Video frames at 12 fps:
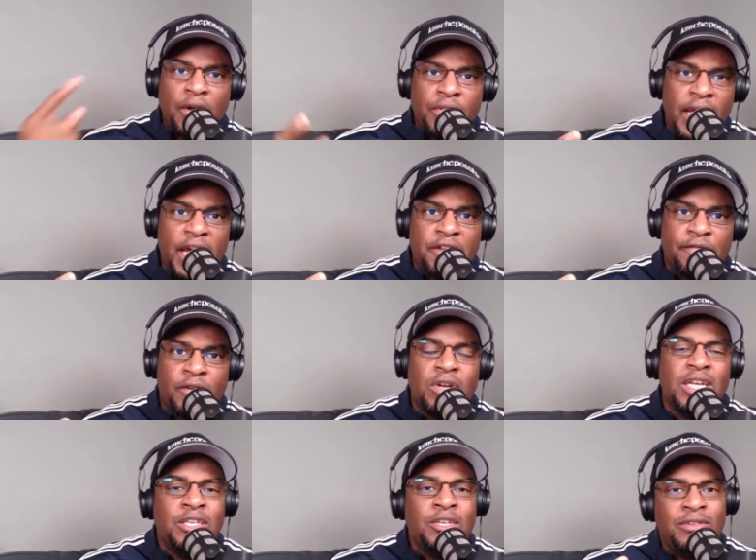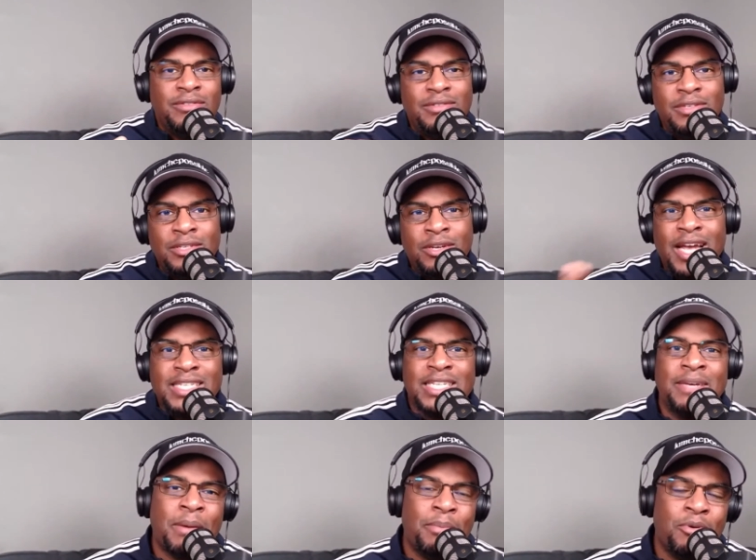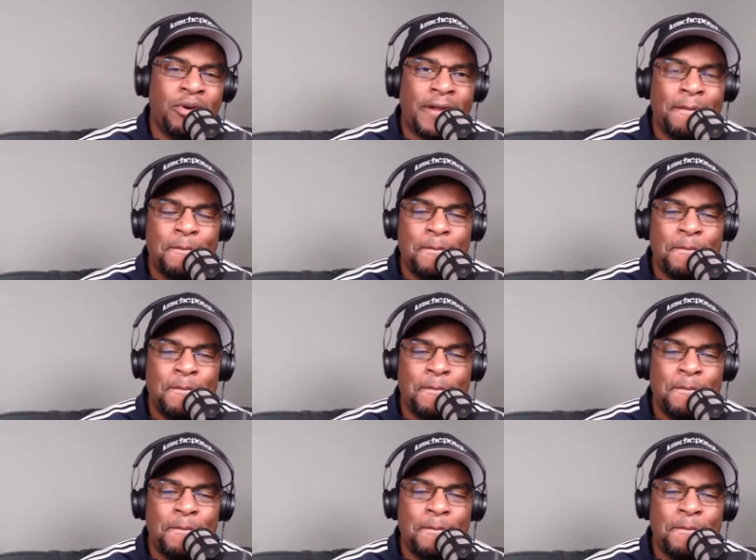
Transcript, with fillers: other headphone. You you guys get my point.